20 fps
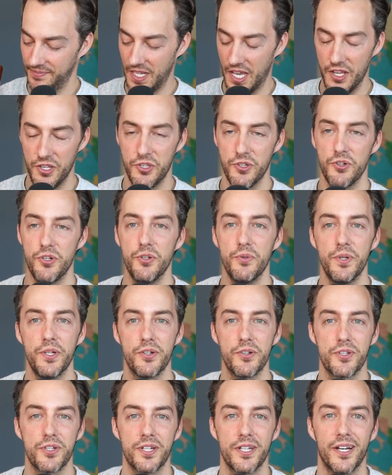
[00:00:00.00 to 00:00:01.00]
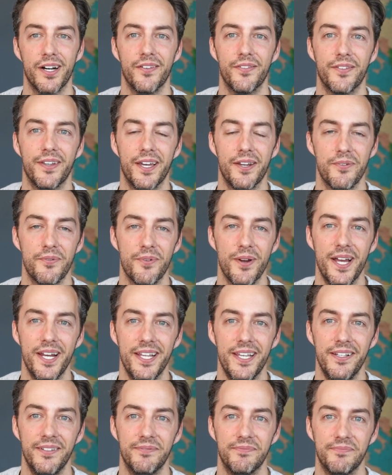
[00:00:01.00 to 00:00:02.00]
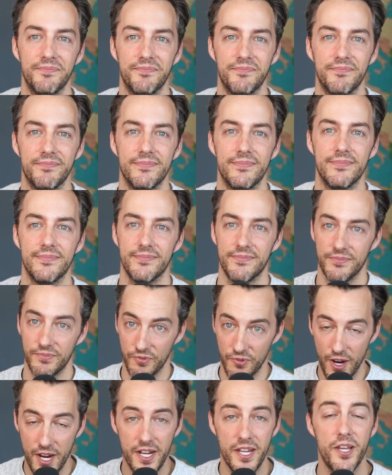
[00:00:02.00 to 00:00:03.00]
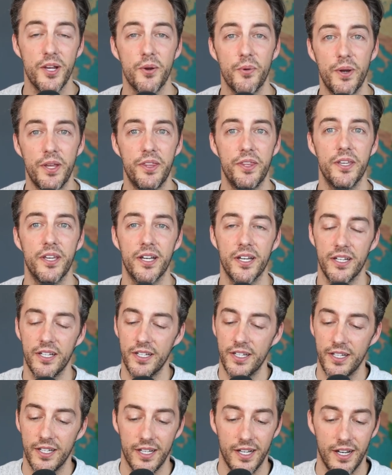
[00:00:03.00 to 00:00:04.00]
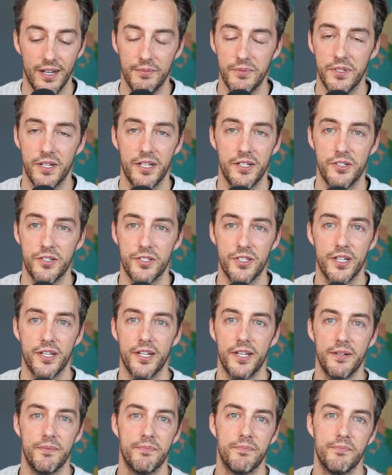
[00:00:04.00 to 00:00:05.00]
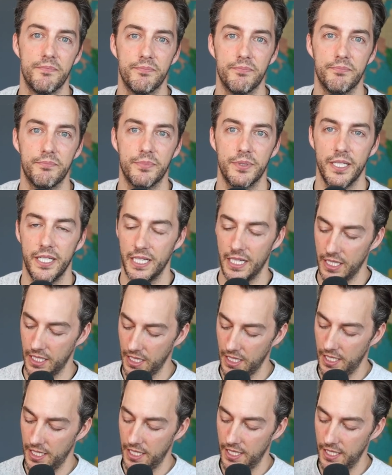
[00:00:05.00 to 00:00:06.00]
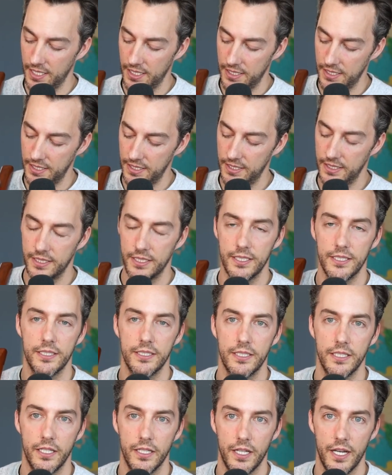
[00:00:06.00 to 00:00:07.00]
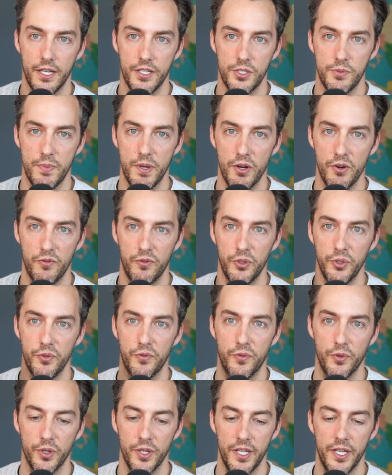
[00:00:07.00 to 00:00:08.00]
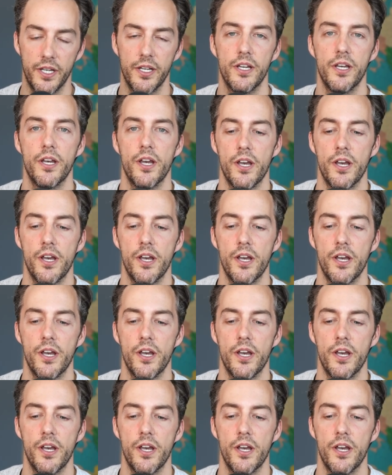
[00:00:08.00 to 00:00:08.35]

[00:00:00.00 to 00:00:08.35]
as you're doing your stuff, getting ready, right here with you. I'm I just thought I'd play a little uh, little high spirit flute for you.